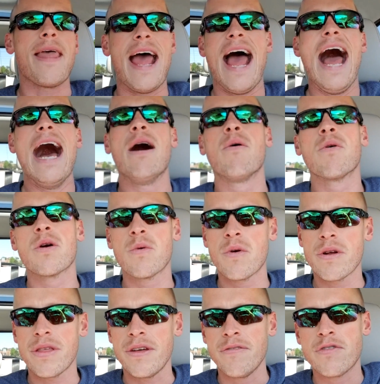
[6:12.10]
hour
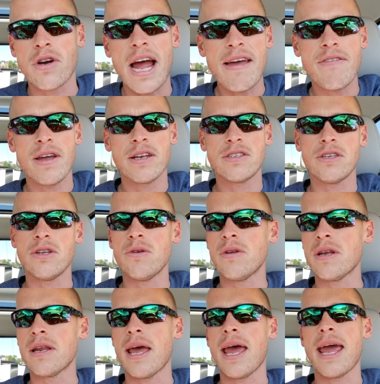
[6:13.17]
worth of driving to do
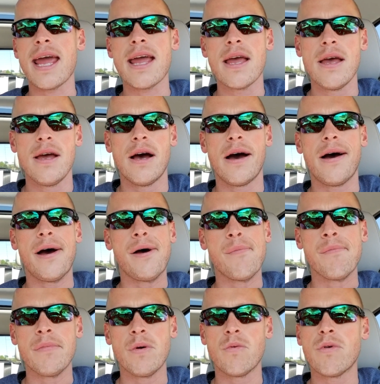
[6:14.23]
today.
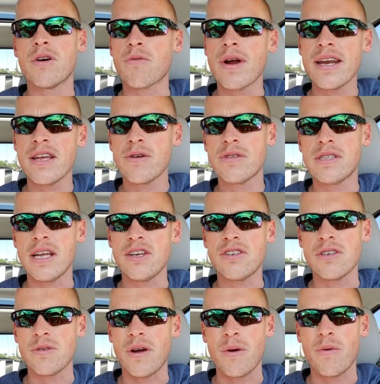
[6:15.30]
What radio
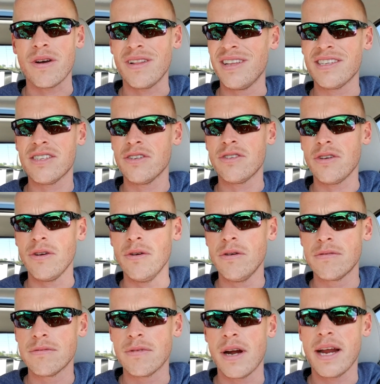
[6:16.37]
station do I want to listen to,
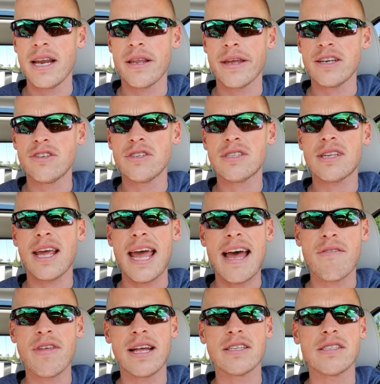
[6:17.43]
right? Like, just
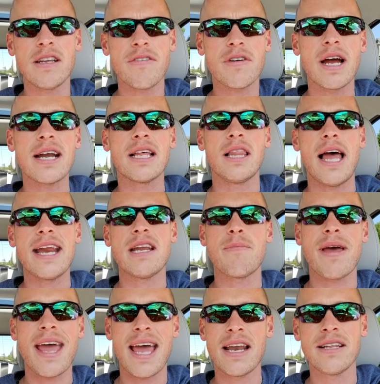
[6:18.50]
have that stuff kind of lined up
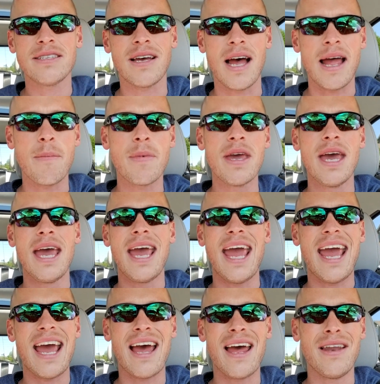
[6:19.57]
ahead of time,
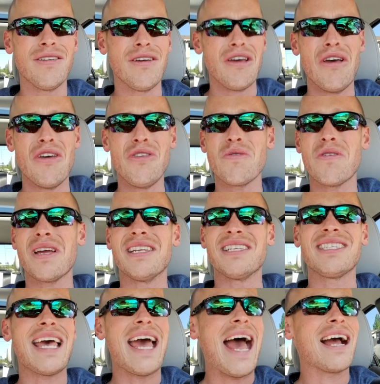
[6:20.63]
and you can
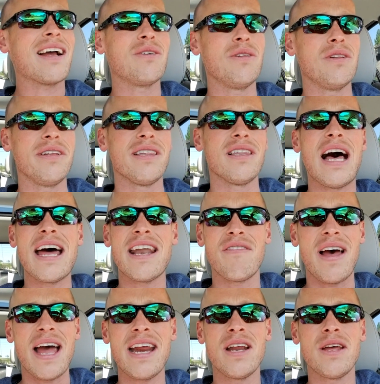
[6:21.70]
tackle a lot of
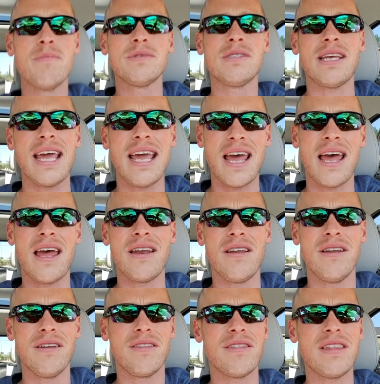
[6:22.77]
items and